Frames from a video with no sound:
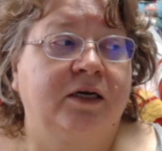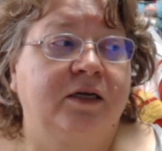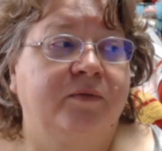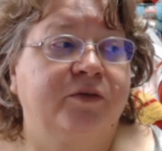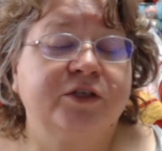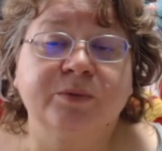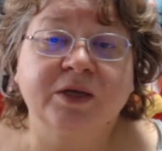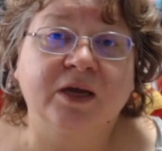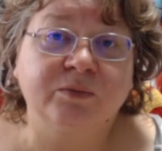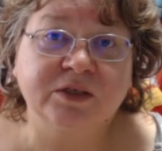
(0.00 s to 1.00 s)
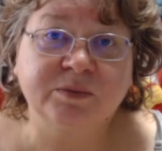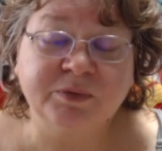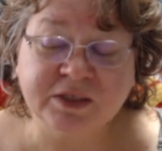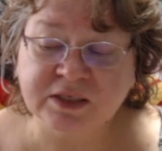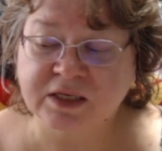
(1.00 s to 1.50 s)
This weekend was
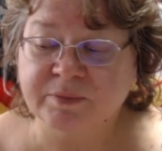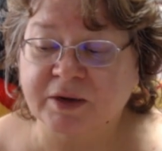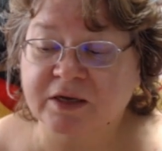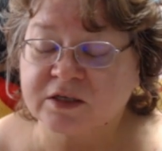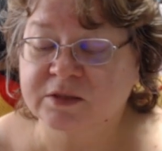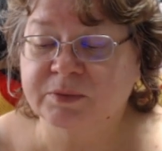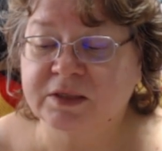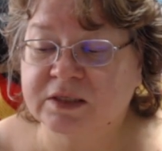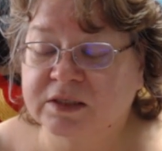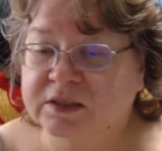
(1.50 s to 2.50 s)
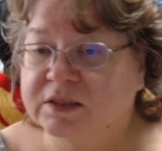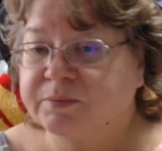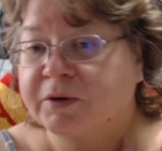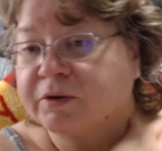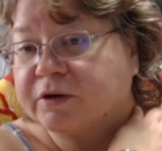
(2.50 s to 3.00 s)
busy. My husband is
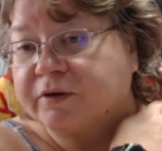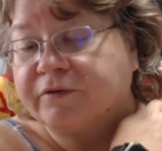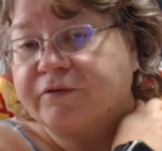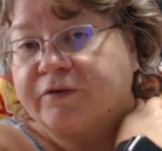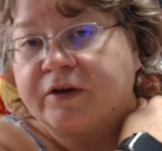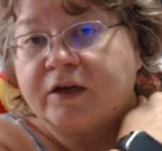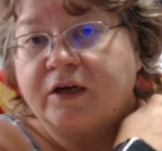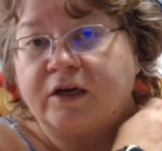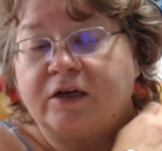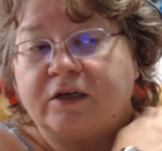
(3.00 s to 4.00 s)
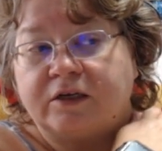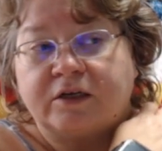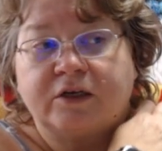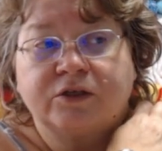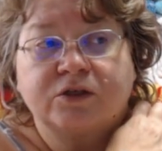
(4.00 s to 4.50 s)
part of
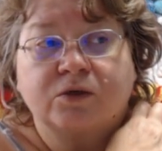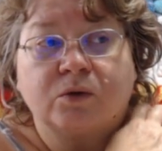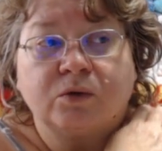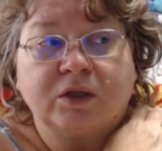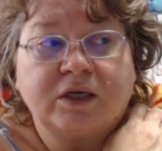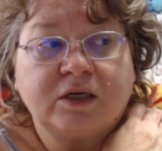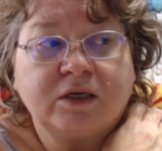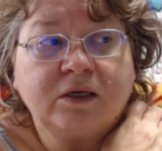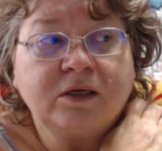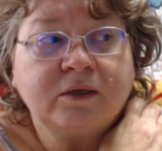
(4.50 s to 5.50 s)
a Scola,